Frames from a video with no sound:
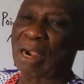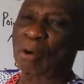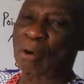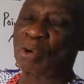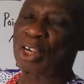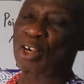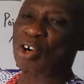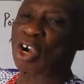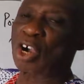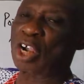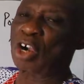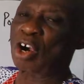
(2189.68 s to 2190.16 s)
Are
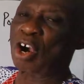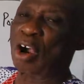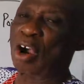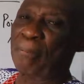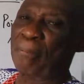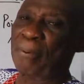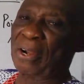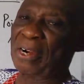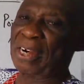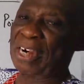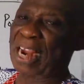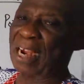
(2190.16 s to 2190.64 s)
we going
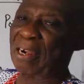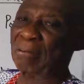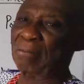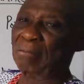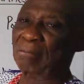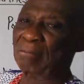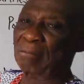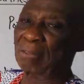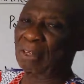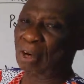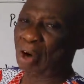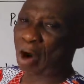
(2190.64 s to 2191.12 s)
up or
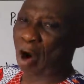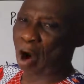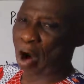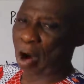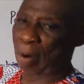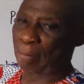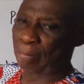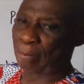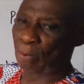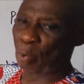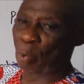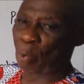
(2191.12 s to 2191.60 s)
down?
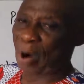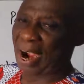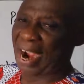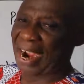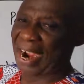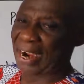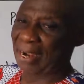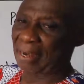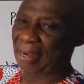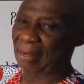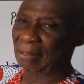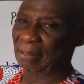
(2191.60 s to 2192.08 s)
Up.
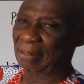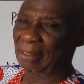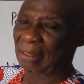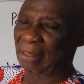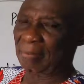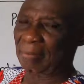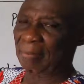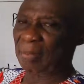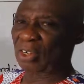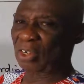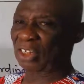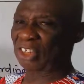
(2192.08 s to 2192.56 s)
Why?
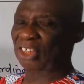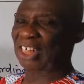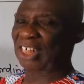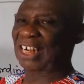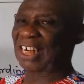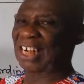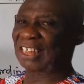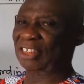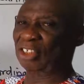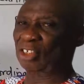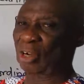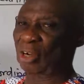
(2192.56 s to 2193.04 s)
Because
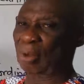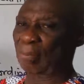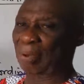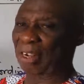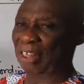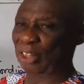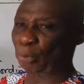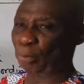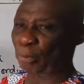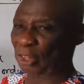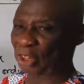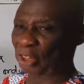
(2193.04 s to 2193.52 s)
the next
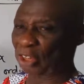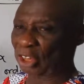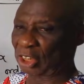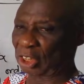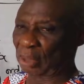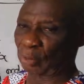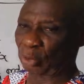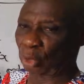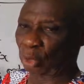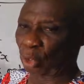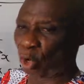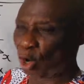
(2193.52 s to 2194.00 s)
number is
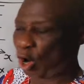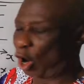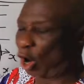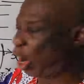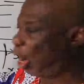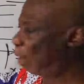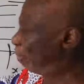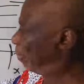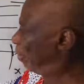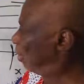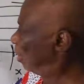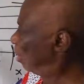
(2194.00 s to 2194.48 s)
positive. So
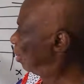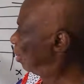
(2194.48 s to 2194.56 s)
up.